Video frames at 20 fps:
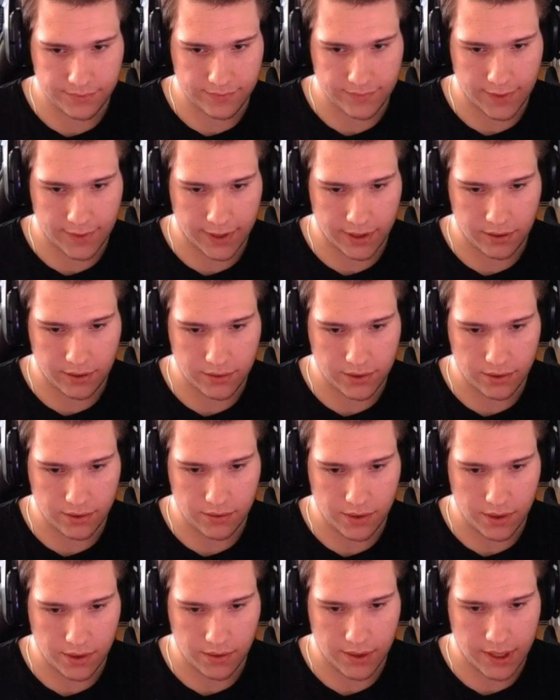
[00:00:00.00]
I also
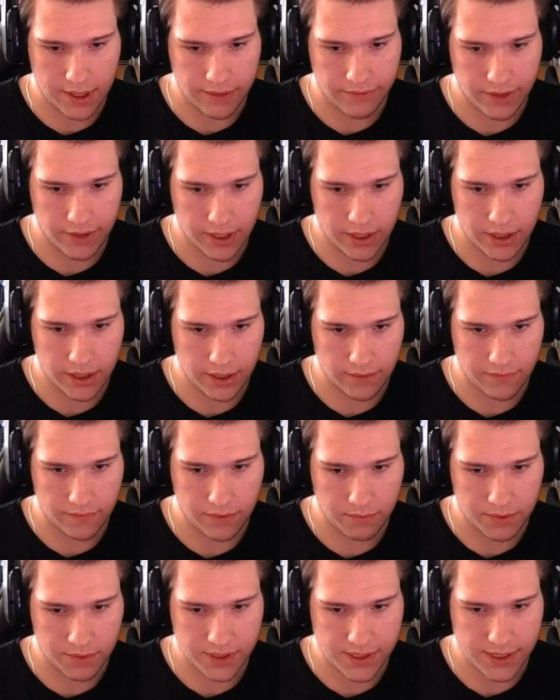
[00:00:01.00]
don't have anything for
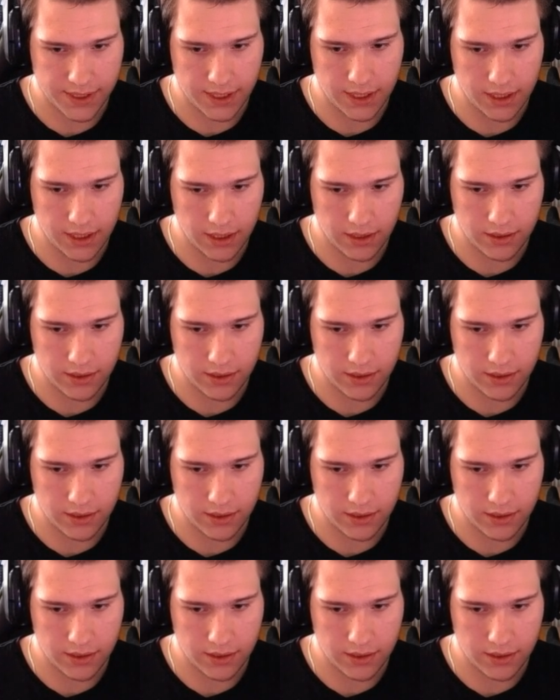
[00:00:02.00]
Mystique,